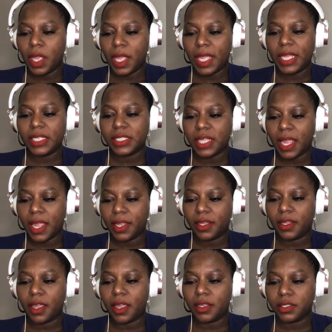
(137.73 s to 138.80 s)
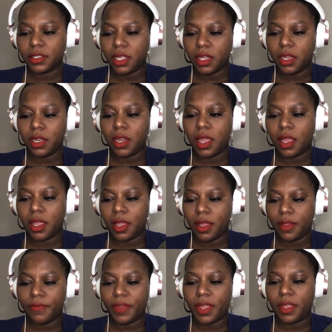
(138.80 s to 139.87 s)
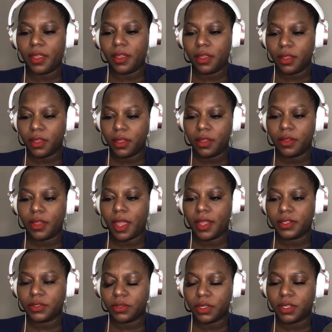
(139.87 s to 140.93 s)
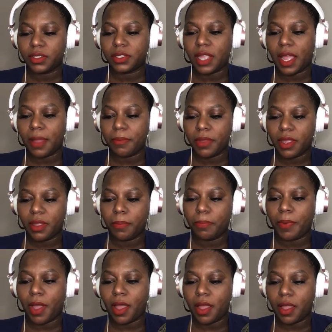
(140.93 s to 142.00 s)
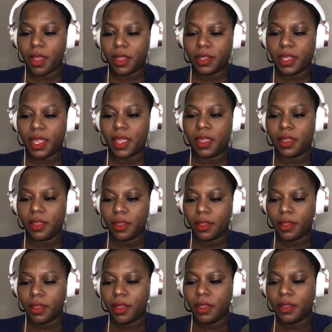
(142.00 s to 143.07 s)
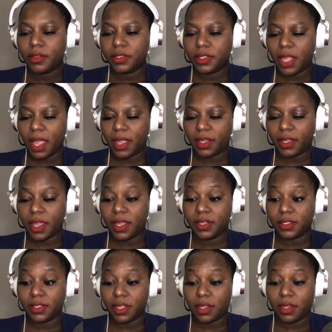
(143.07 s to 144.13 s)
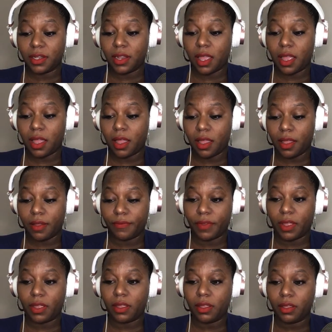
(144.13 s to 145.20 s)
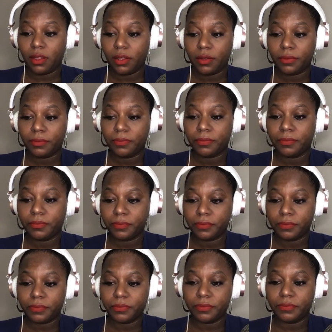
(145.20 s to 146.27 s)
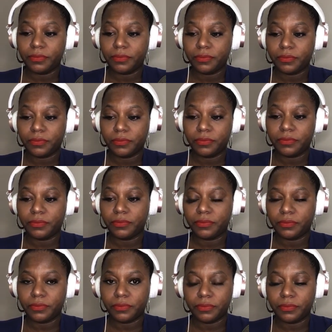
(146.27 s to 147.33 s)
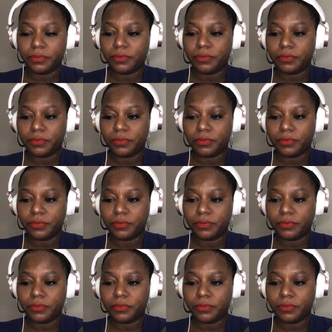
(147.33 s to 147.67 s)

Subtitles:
It's like gangsta loving that just got me bugging. It's like gangsta loving that just got me bugging.